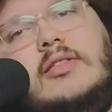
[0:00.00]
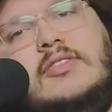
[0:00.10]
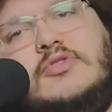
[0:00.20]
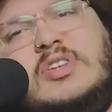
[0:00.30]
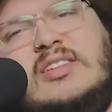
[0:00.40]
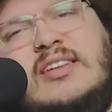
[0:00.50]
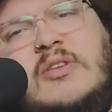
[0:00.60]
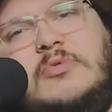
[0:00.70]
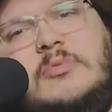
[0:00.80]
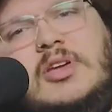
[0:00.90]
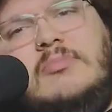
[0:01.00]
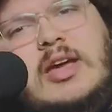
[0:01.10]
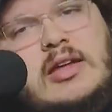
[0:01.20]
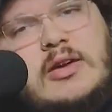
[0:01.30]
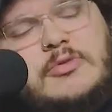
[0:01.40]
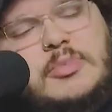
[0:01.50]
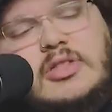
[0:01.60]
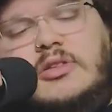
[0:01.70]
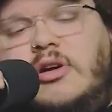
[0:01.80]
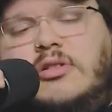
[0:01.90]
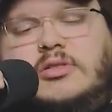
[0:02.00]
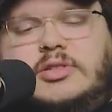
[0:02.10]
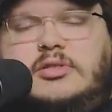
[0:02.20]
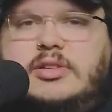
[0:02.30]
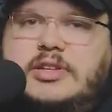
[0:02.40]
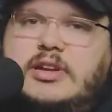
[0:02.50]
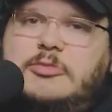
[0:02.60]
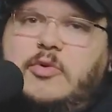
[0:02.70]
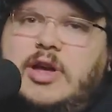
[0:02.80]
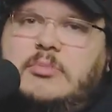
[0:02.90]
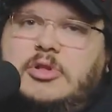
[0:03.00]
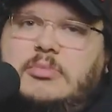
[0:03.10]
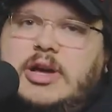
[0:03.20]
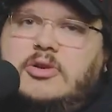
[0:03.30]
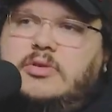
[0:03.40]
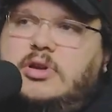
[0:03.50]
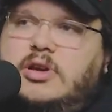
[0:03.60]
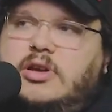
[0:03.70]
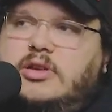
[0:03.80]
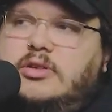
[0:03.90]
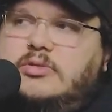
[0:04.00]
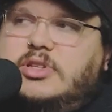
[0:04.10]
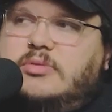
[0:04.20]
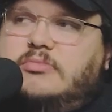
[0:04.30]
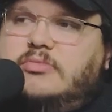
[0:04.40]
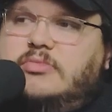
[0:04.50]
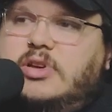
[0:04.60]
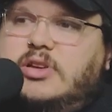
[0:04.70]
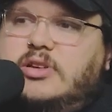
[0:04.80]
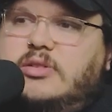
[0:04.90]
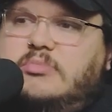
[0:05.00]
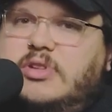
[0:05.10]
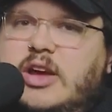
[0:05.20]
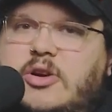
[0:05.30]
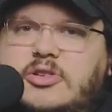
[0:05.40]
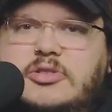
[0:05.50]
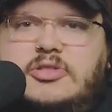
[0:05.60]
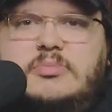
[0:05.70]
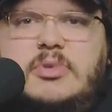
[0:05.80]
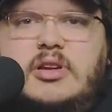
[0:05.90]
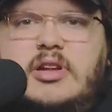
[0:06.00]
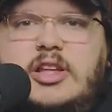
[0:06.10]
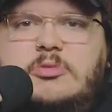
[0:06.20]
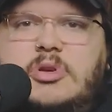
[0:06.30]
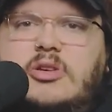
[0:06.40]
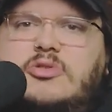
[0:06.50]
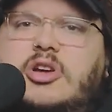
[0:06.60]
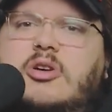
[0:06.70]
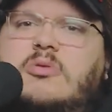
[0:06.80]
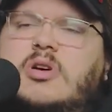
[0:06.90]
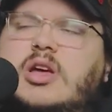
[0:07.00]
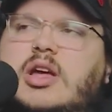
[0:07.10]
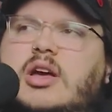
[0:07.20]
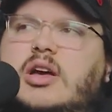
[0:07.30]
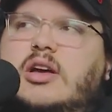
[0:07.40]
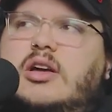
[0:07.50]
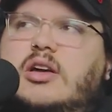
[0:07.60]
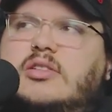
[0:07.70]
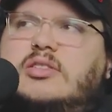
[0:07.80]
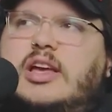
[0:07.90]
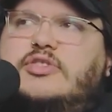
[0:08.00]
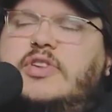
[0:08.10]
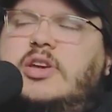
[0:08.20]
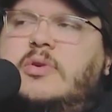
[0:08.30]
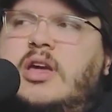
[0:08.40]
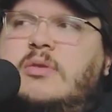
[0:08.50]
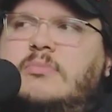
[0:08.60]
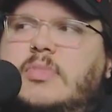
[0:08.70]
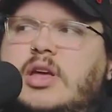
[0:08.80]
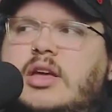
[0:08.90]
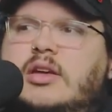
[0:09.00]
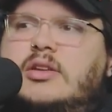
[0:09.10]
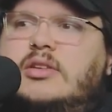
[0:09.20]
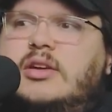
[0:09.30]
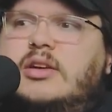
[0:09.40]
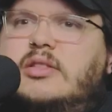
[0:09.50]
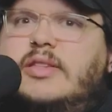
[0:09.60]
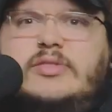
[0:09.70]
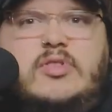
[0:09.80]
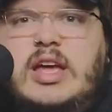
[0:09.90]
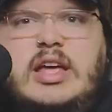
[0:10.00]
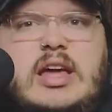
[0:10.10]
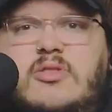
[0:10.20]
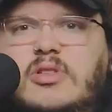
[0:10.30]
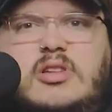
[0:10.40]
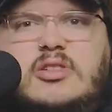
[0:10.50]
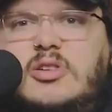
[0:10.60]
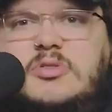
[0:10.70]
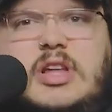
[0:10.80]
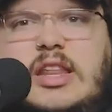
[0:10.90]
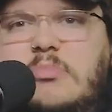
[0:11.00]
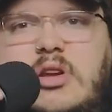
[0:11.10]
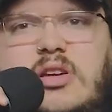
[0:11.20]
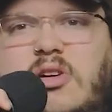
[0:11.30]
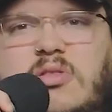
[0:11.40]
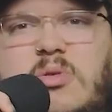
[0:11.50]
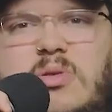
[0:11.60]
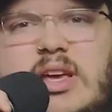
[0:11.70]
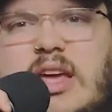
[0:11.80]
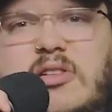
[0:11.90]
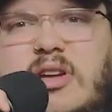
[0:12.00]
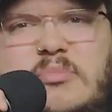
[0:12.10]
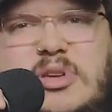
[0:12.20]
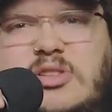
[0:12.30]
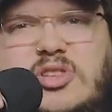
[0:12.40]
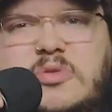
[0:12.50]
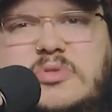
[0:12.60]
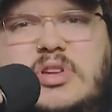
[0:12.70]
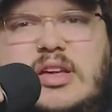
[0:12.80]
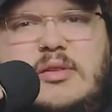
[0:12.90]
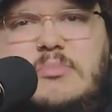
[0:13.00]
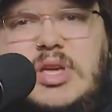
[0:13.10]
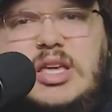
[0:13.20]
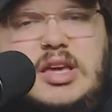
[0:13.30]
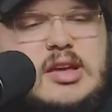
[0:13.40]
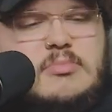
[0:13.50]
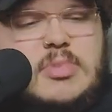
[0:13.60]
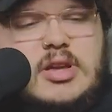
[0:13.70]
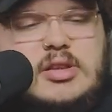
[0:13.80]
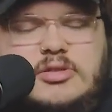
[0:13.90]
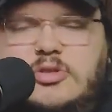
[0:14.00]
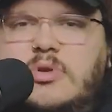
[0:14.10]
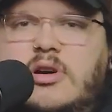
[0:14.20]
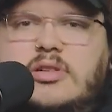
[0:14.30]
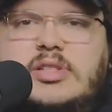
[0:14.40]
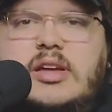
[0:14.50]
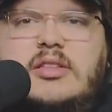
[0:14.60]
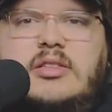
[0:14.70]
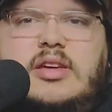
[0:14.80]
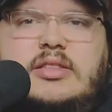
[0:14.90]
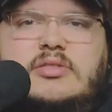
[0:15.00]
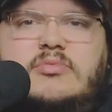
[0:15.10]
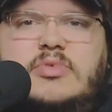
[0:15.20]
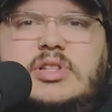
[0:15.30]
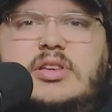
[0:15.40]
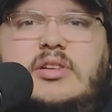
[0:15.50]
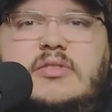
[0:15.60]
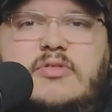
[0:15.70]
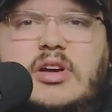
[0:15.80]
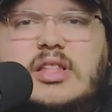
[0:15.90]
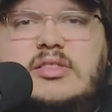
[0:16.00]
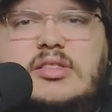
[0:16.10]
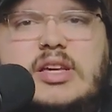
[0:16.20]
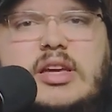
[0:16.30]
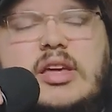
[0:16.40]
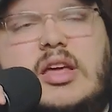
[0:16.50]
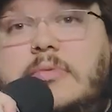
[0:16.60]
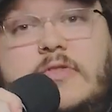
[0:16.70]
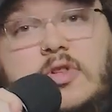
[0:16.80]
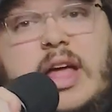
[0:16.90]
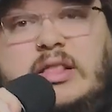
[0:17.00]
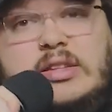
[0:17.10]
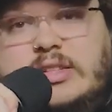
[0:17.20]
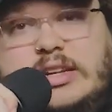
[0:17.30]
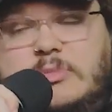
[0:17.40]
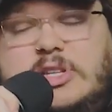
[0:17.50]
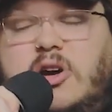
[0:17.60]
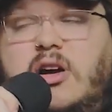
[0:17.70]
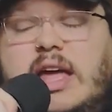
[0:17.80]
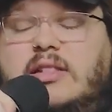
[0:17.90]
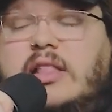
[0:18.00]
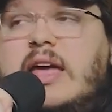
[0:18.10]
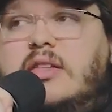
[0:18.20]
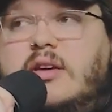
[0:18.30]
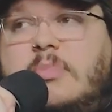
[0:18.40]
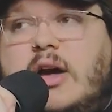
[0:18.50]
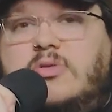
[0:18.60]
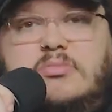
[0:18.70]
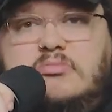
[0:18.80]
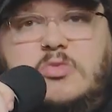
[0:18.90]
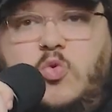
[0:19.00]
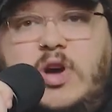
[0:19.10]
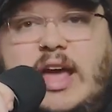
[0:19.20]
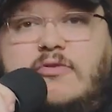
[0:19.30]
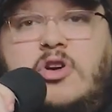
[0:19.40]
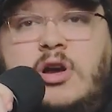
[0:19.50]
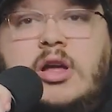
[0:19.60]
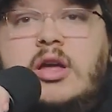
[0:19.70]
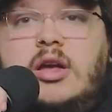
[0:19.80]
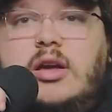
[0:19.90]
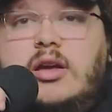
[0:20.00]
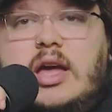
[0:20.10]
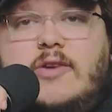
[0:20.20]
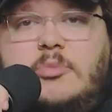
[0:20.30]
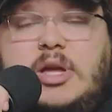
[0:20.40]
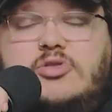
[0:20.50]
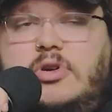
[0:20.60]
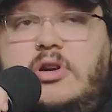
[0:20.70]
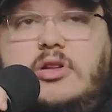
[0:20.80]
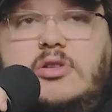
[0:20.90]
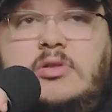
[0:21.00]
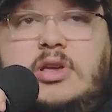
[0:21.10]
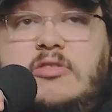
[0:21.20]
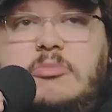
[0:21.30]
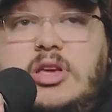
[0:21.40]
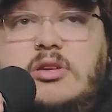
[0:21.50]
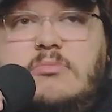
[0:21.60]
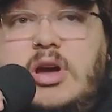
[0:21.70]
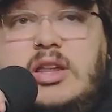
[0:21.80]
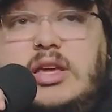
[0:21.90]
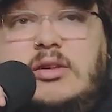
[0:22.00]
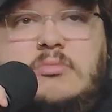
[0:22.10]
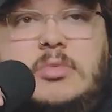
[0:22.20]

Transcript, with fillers: thanks for sitting down with me, hanging out with me and the dogs, listening to me ramble about uh, some uh, characters in an HBO show uh, slash video game. And uh, thanks for hanging out. You could have chosen anybody on the whole dang internet, but you chose me and my two dogs. And I think that's really fucking sick. If you like listening to me talk at length about whatever, uh, I have a Patreon. You can give me money